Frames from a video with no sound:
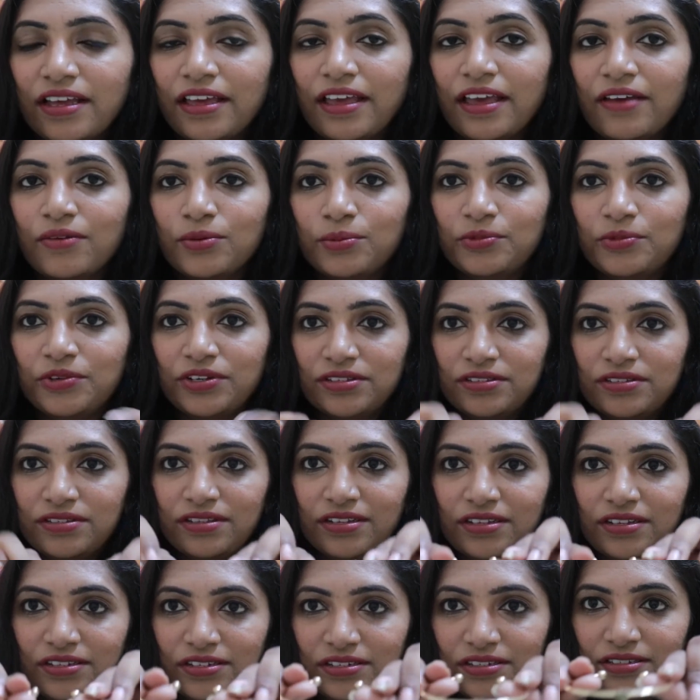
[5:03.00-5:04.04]
I have
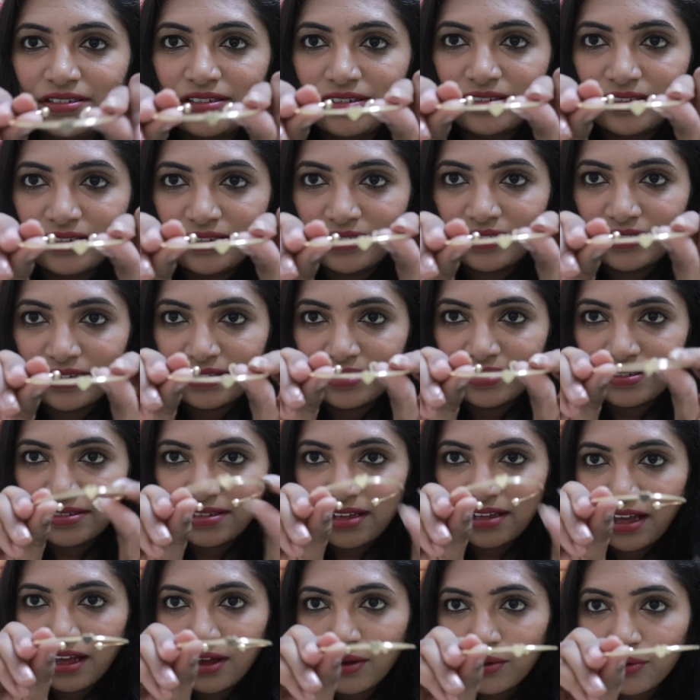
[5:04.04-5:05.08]
bracelets. This is
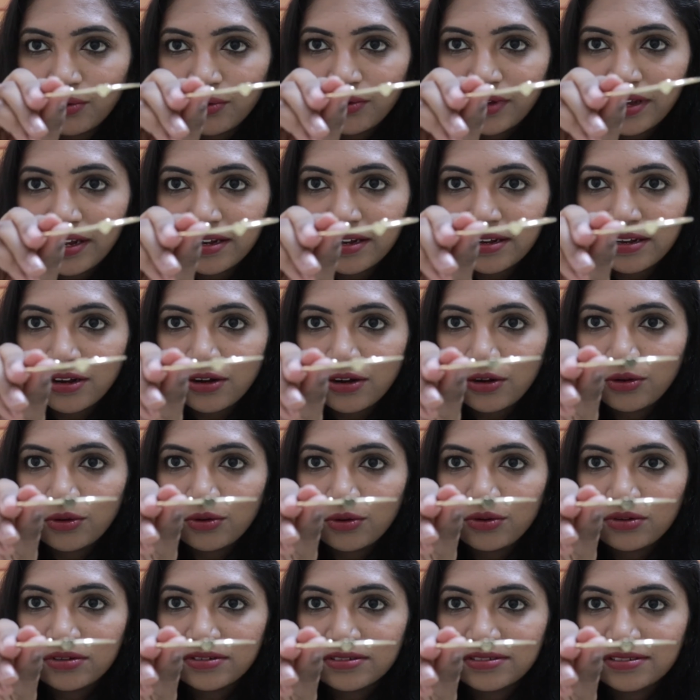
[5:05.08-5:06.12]
how it
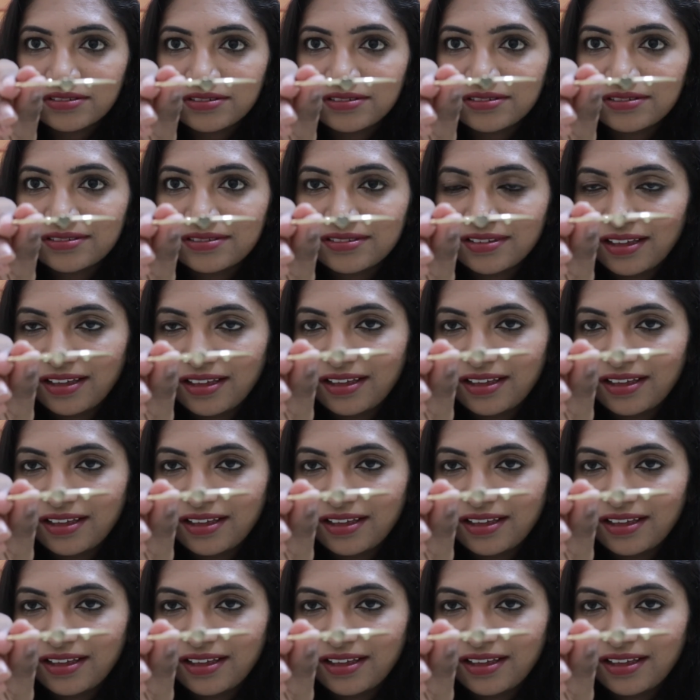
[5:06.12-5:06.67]
looks.